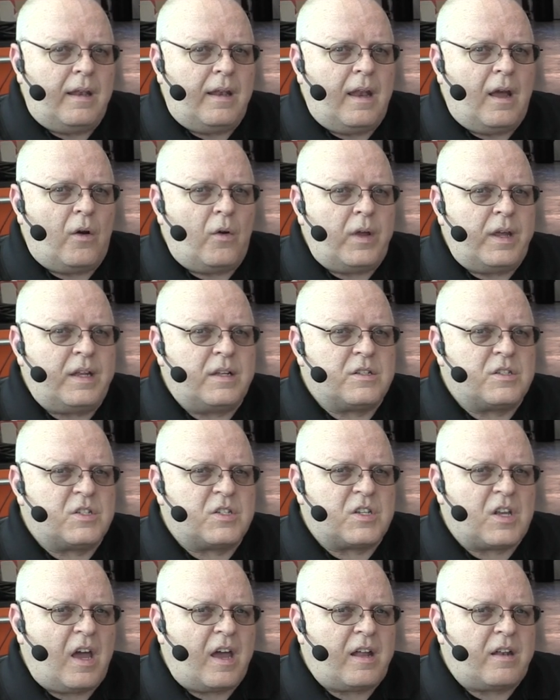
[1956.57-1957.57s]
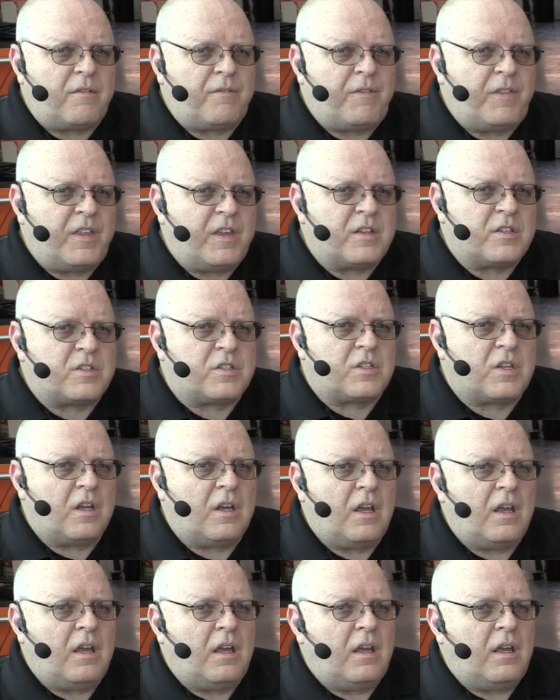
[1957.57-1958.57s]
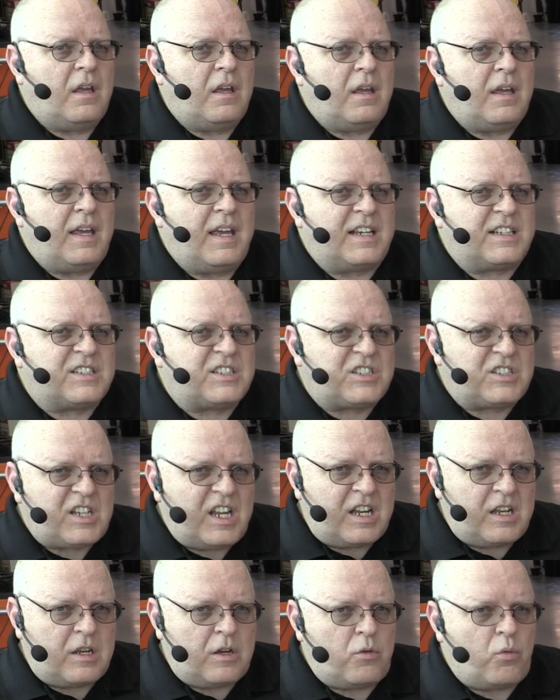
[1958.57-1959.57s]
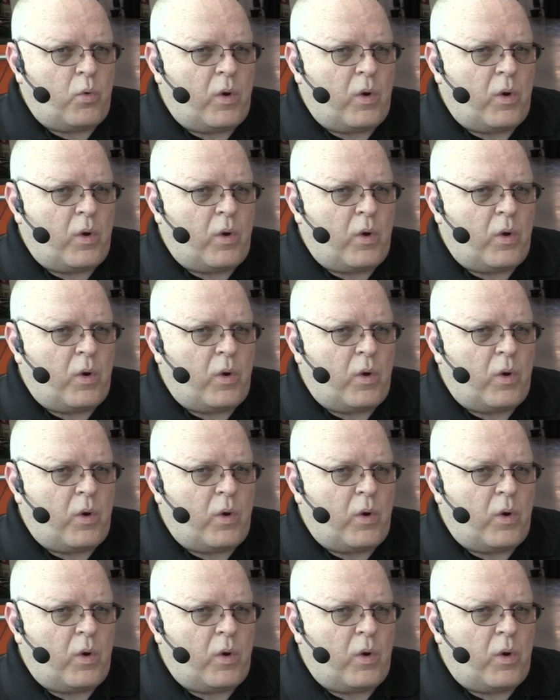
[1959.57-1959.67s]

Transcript: Now inside of this extended